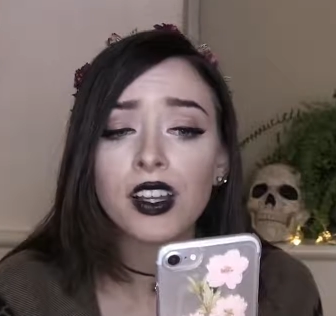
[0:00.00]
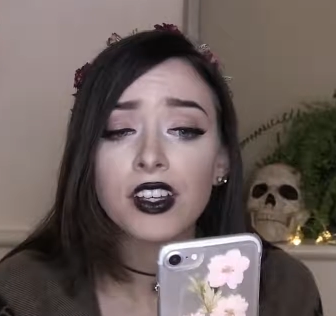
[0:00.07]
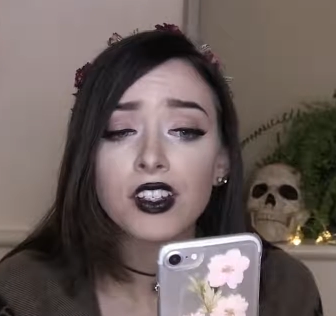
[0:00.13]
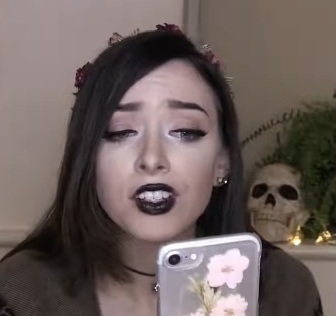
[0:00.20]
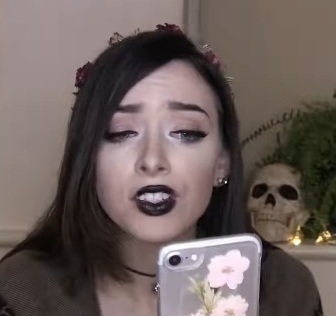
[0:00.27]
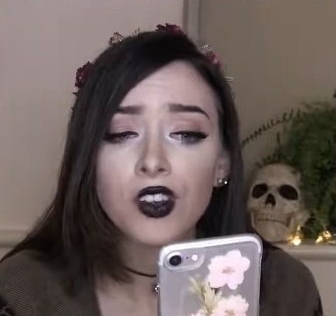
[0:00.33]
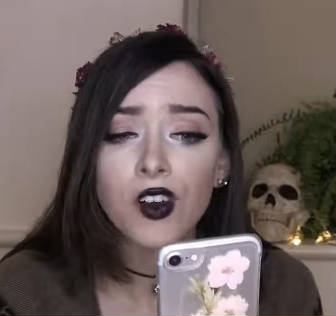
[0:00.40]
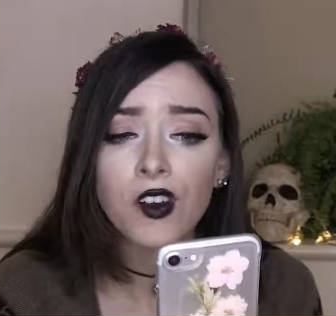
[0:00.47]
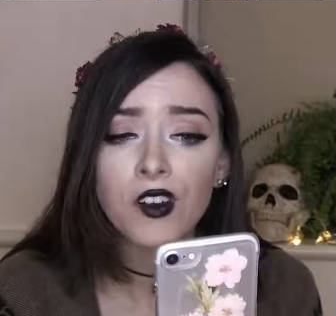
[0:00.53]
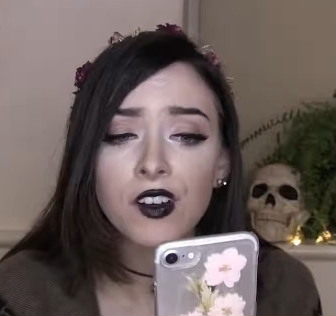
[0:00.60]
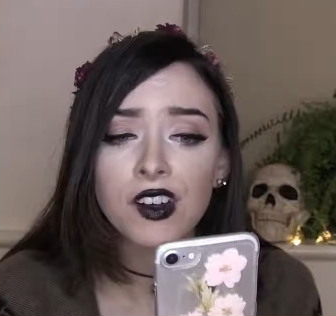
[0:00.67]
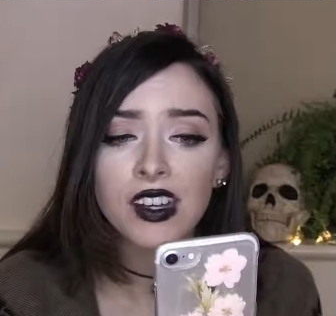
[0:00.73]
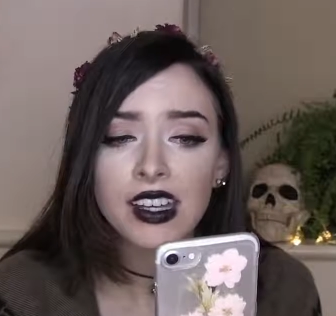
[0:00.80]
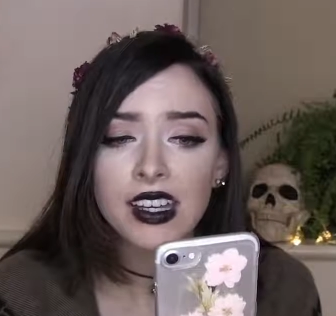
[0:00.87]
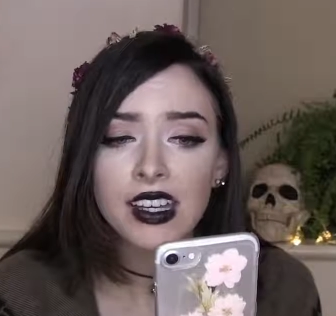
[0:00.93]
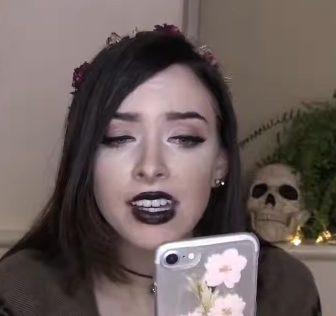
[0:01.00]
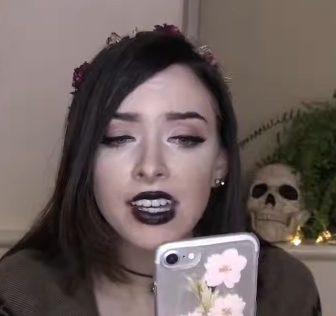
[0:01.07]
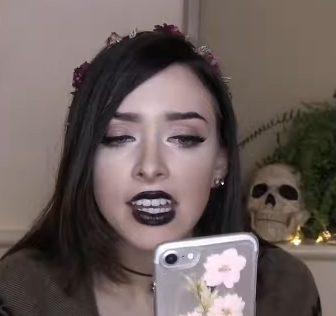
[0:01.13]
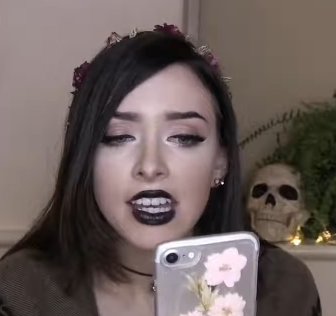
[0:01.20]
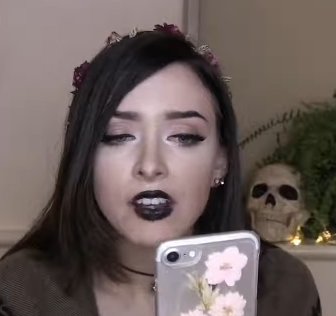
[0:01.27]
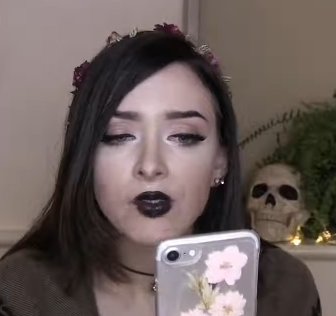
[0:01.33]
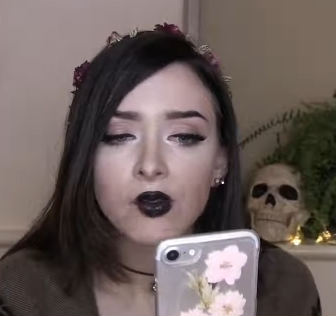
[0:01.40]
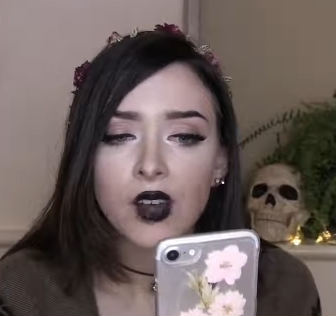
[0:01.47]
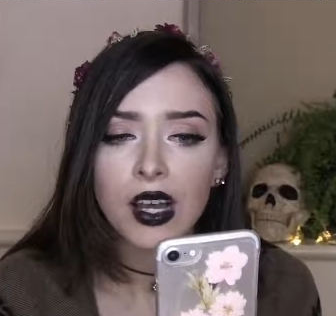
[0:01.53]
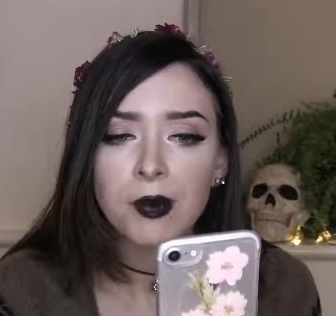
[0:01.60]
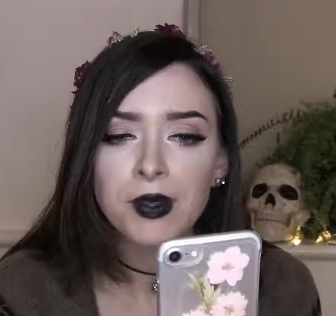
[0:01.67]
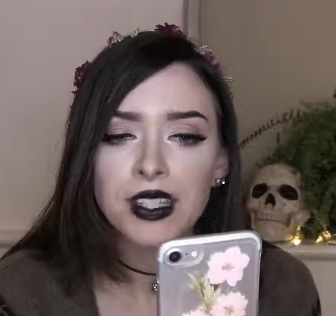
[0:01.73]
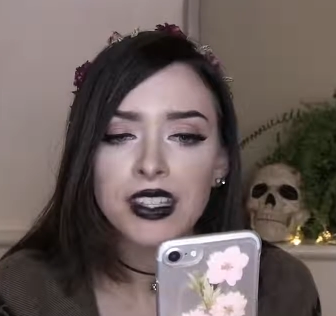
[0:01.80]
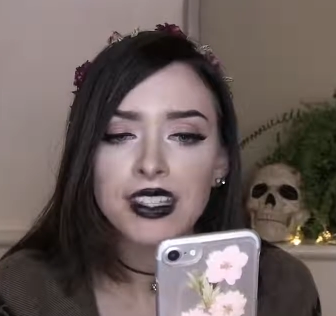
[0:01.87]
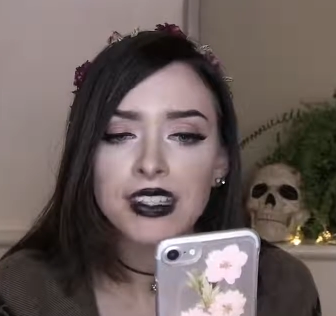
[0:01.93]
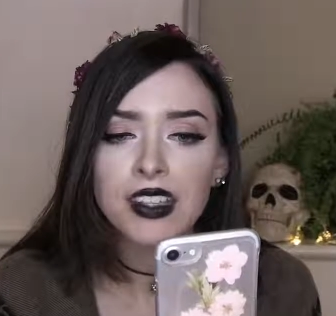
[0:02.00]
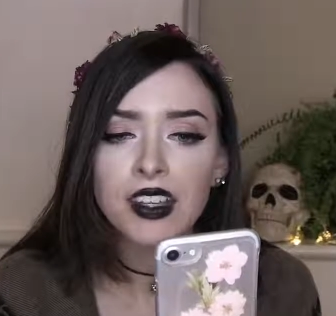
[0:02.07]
Speaker 1: like a shark. It wrapped its